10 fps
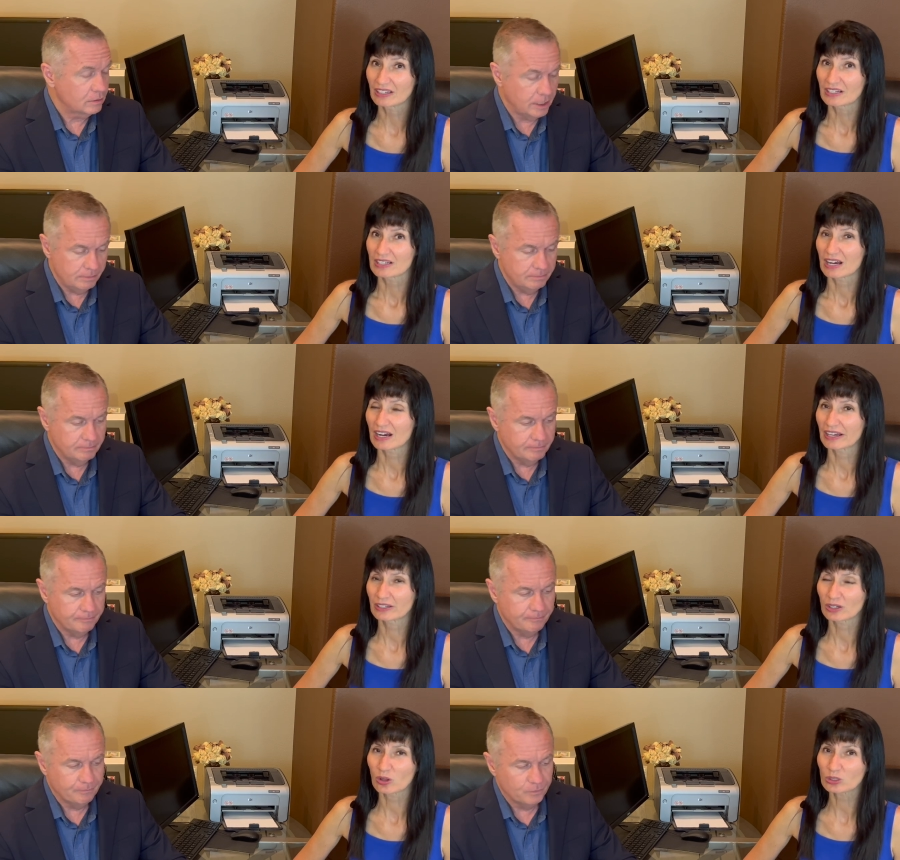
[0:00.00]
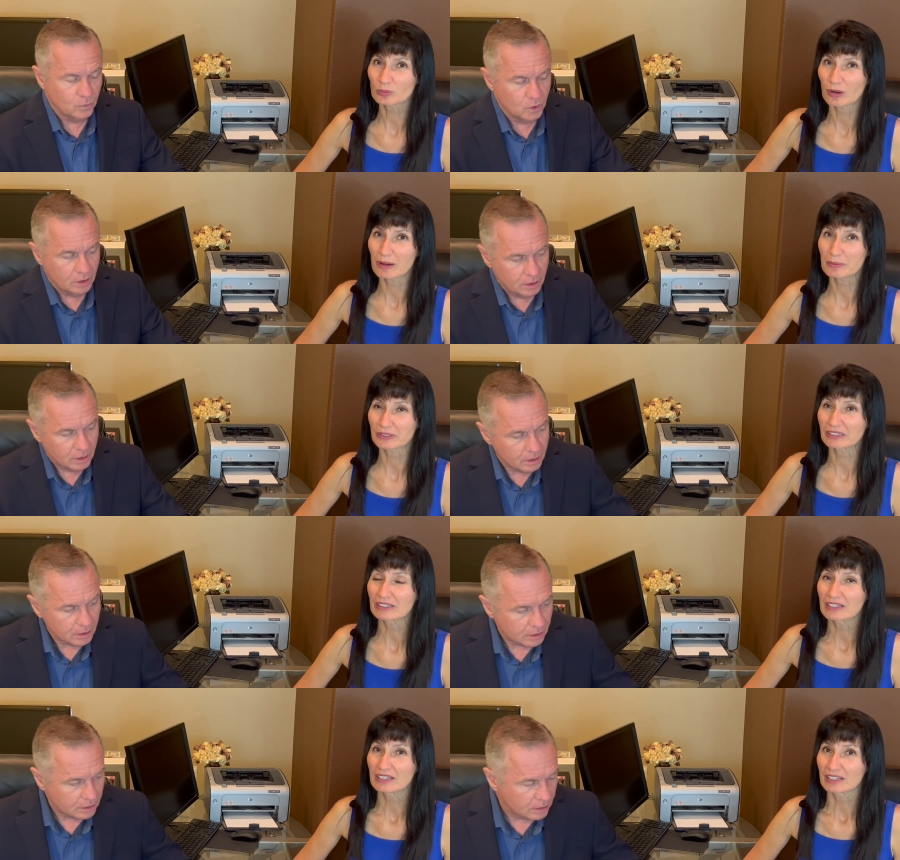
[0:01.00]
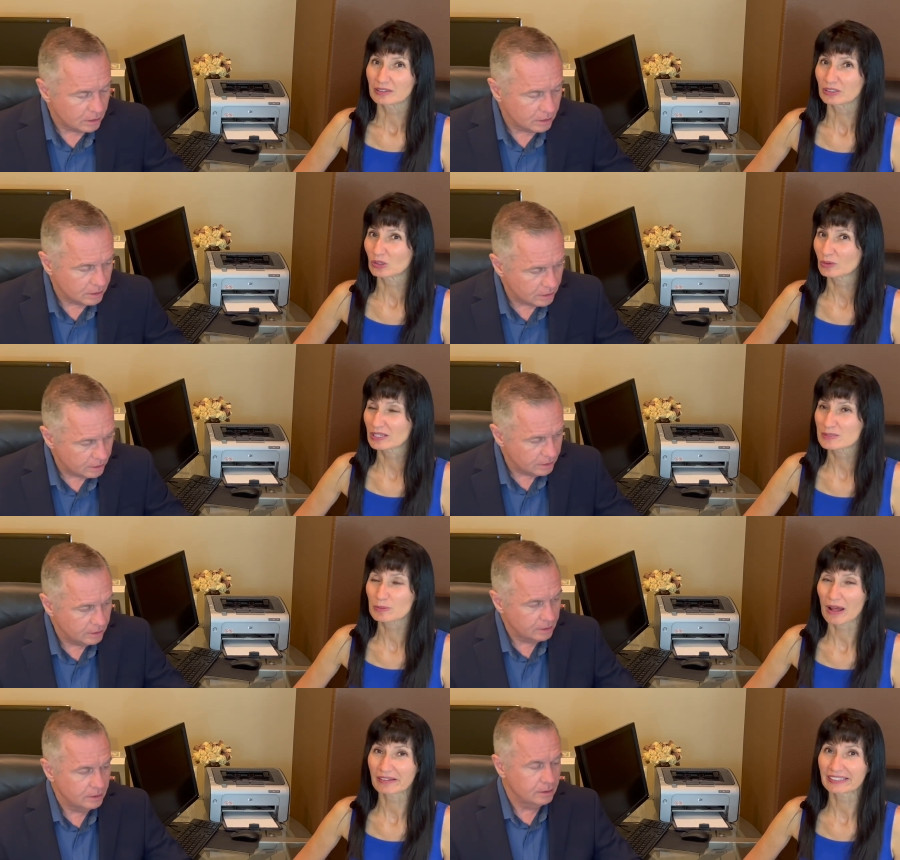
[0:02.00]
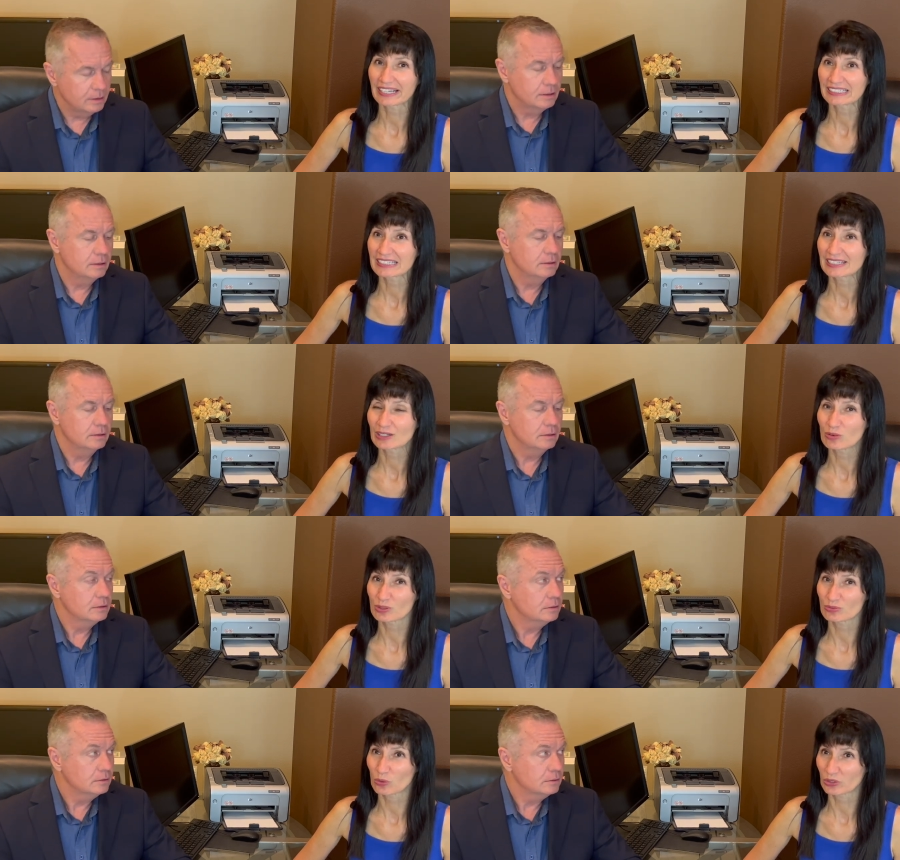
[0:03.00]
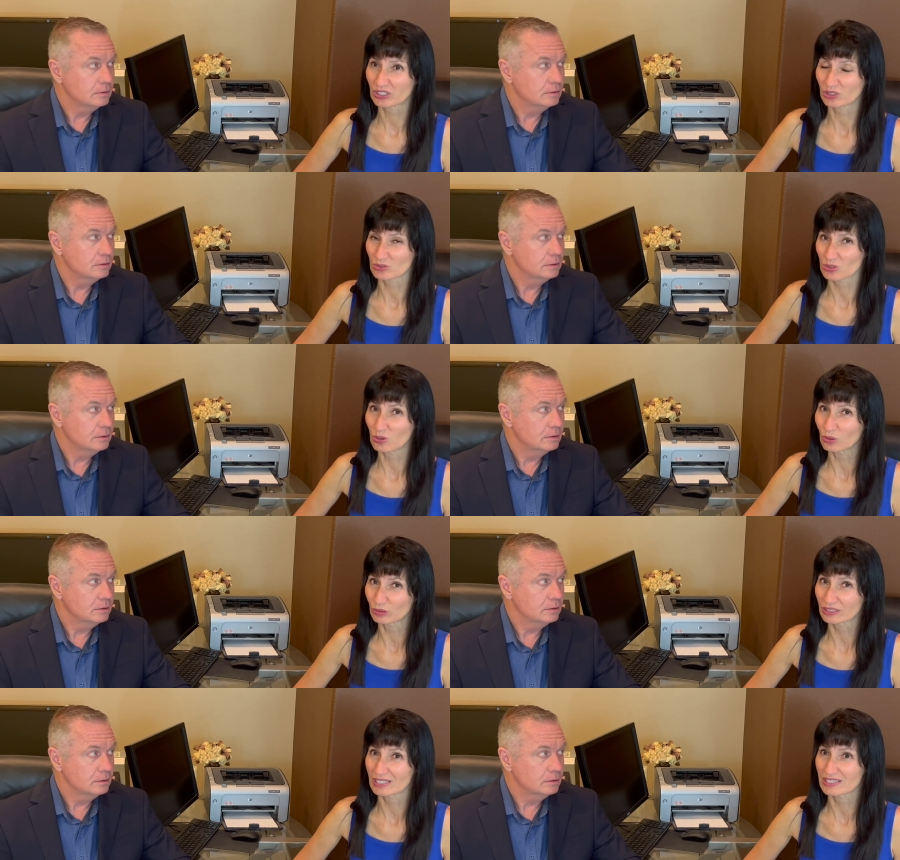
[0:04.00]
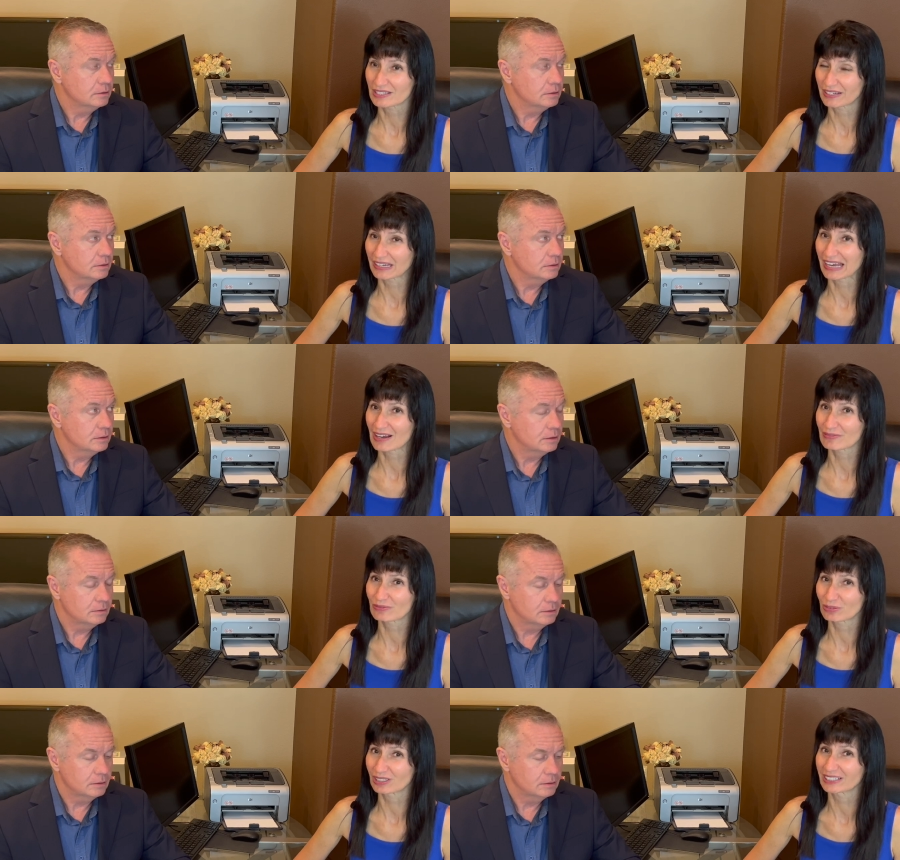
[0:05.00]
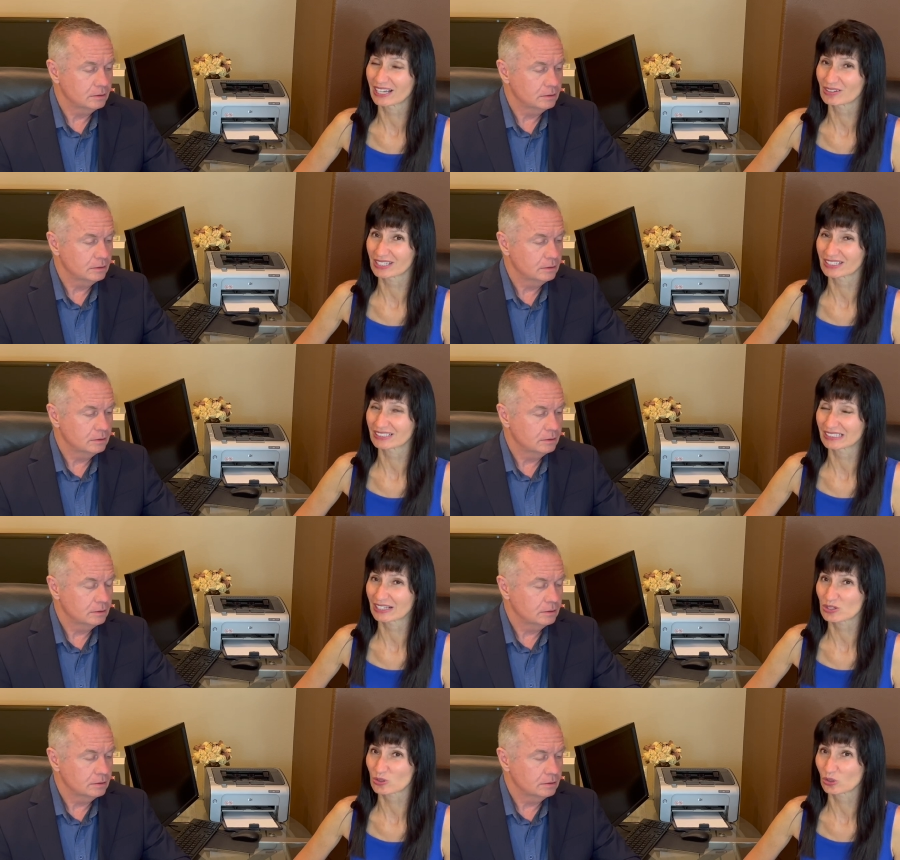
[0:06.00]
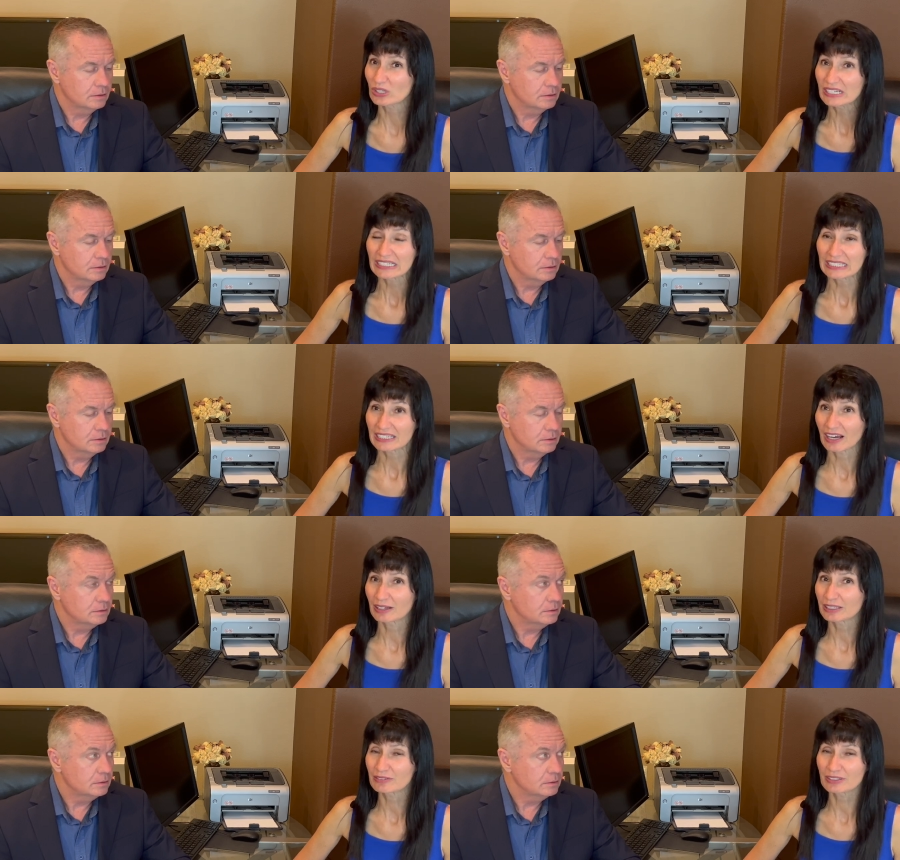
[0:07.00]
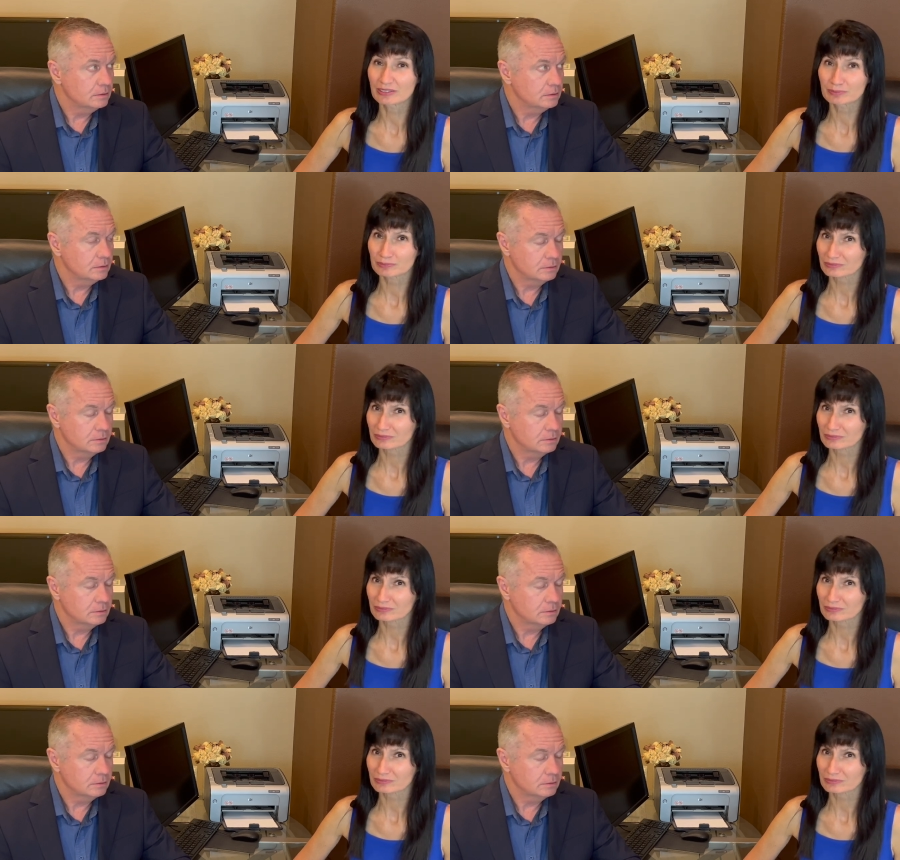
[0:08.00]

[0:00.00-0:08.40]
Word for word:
Speaker 1: Okay. Uh, and an older property, you know, is probably anything over forty years old is going to have really outdated electrical. Uh, even